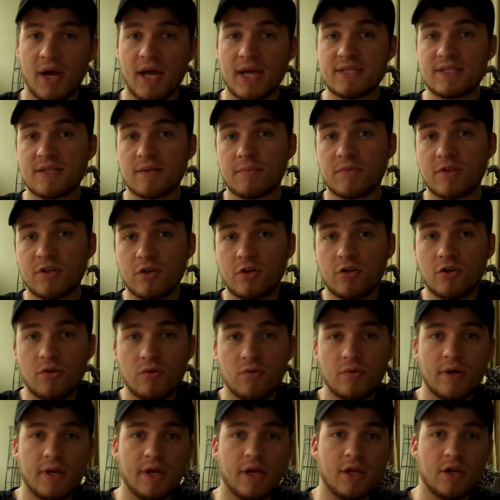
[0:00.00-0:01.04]
to buy something
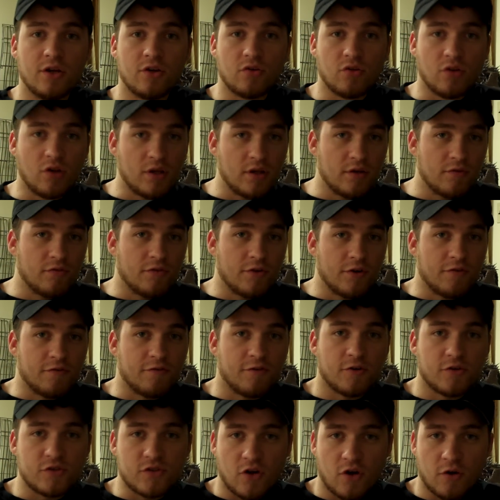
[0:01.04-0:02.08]
new and you're looking for your
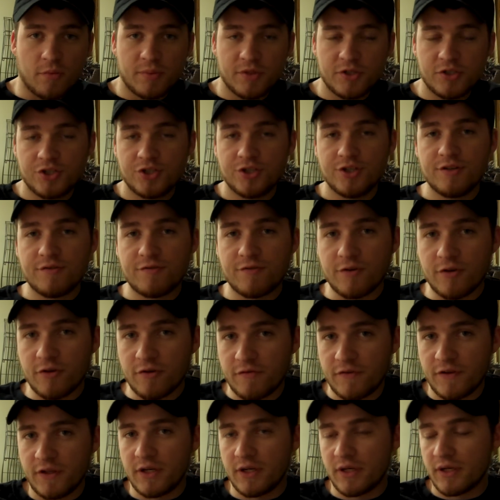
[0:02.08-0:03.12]
first R P G for your
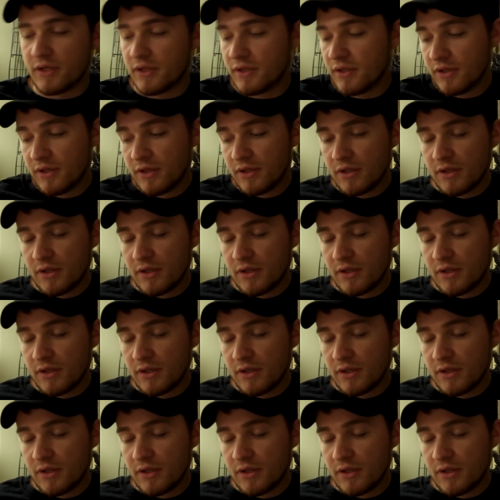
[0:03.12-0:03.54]
Vita,